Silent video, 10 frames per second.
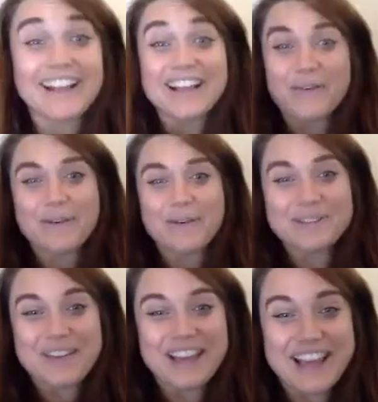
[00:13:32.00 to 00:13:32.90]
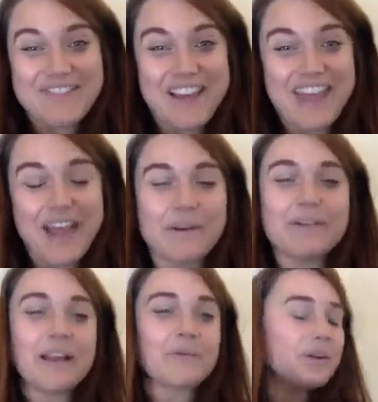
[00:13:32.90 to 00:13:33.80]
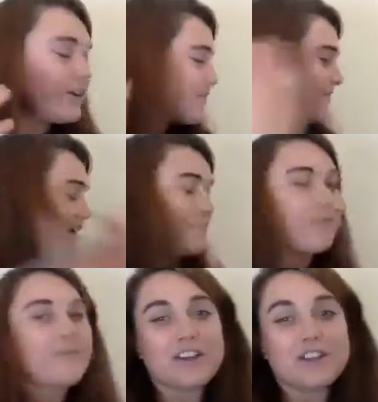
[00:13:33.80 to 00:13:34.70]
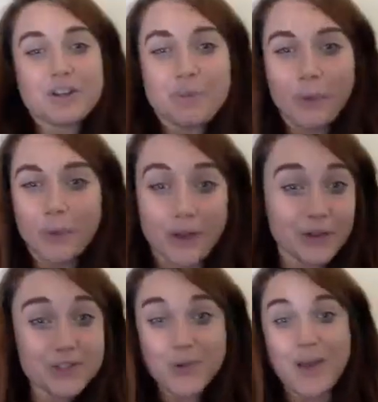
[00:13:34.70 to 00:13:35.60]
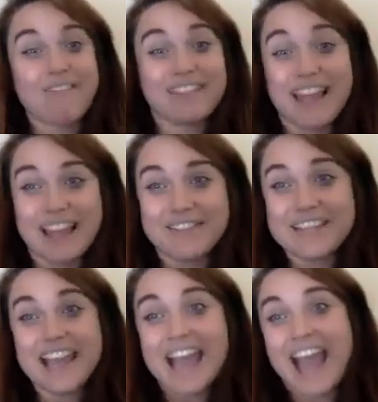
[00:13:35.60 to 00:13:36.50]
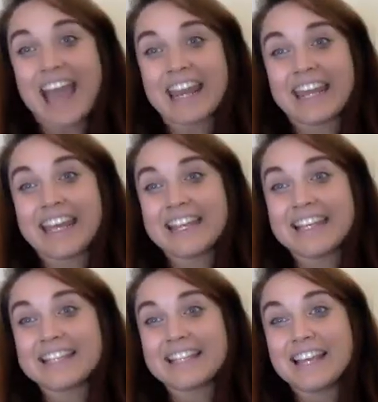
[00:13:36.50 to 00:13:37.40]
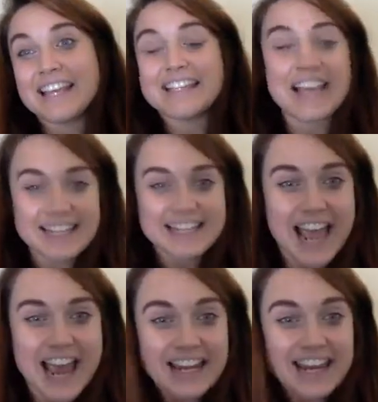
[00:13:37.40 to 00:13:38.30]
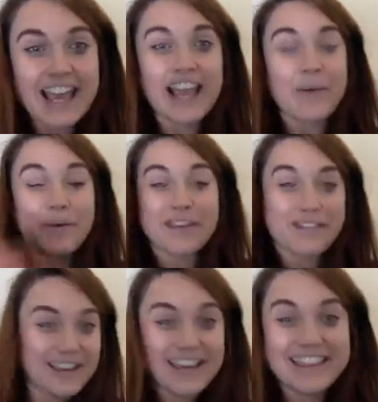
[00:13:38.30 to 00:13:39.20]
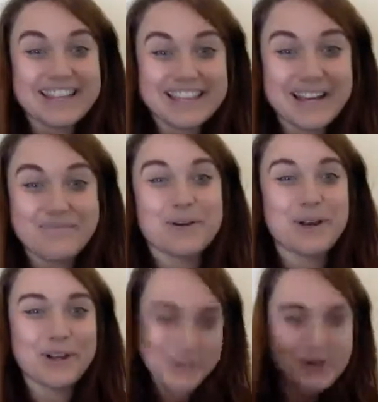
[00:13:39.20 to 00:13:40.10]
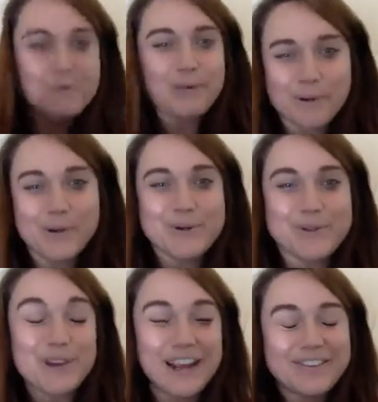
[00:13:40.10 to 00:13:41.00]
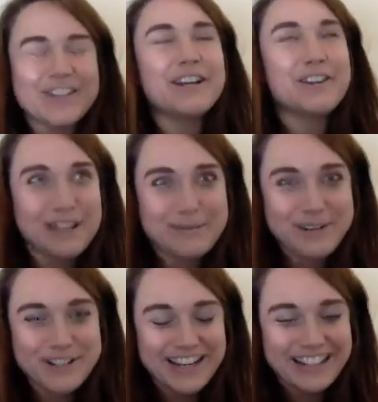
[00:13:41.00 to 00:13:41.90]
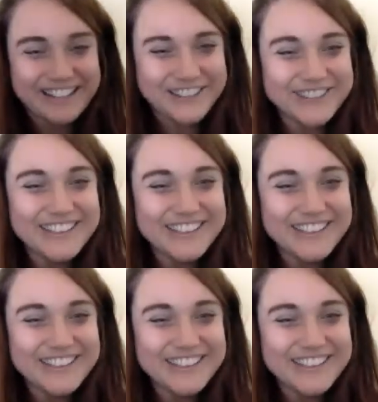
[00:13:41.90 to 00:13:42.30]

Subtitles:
And we were speaking about that. We were like, we're looking very professional, but we also have lives, and it is 10 to 10 at night, and we have fitted this in because we're pros, right? Which I really appreciate, Nicole.